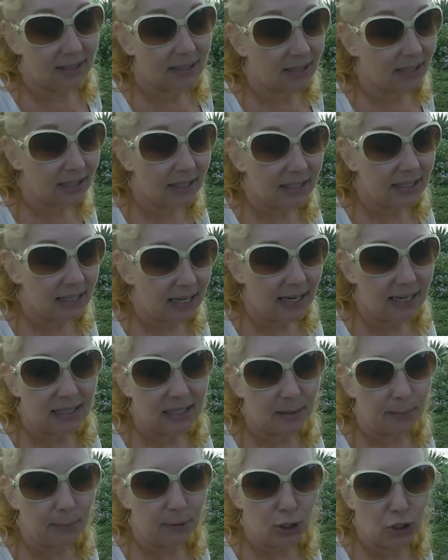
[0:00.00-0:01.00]
going to take
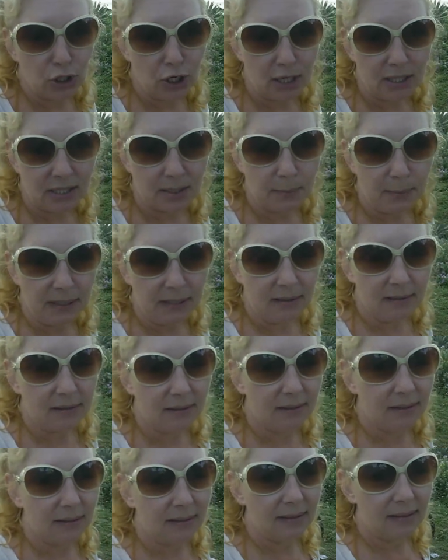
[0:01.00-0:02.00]
some adjustment,
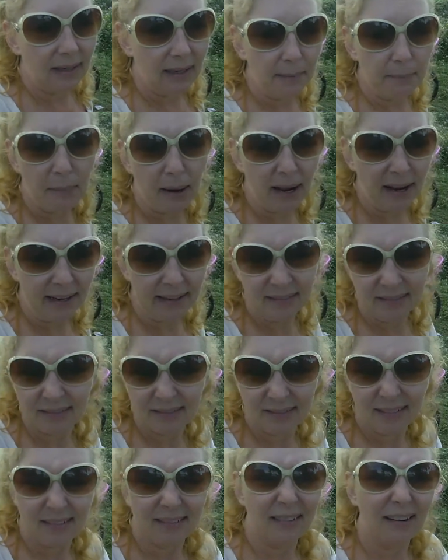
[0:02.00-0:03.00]
and my
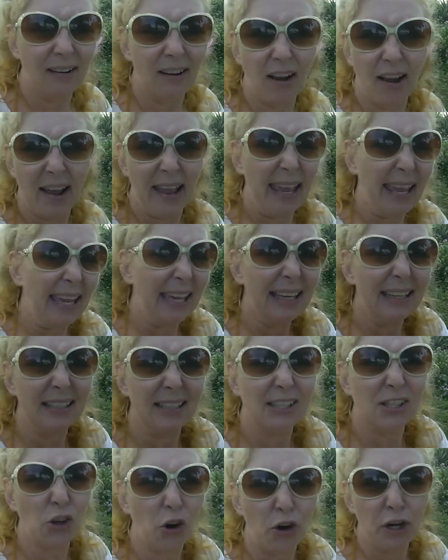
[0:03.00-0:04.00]
hand
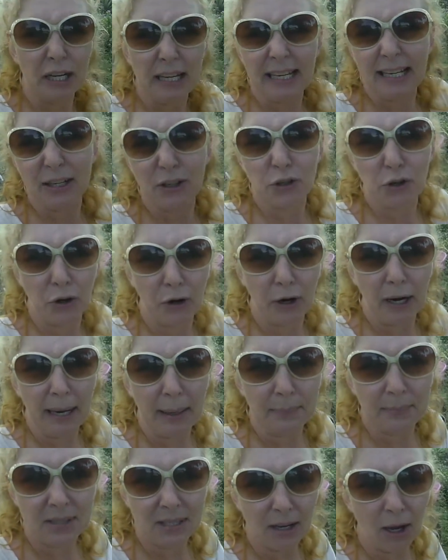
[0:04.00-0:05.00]
is already getting
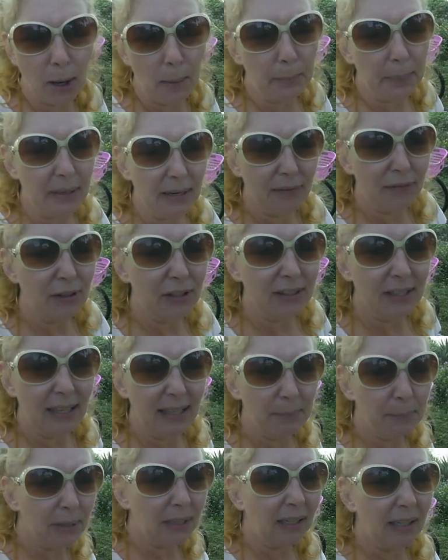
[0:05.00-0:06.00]
cramped up and
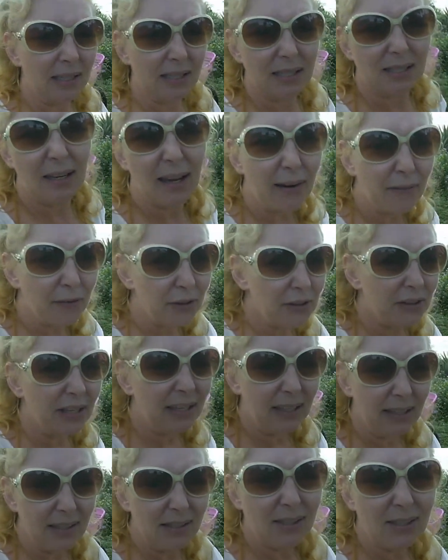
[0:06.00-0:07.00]
everything because
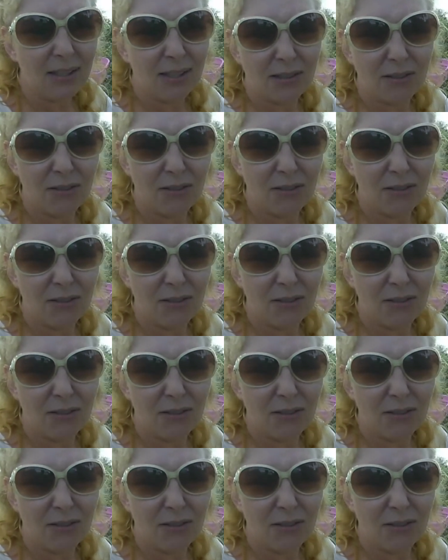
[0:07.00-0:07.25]
everything's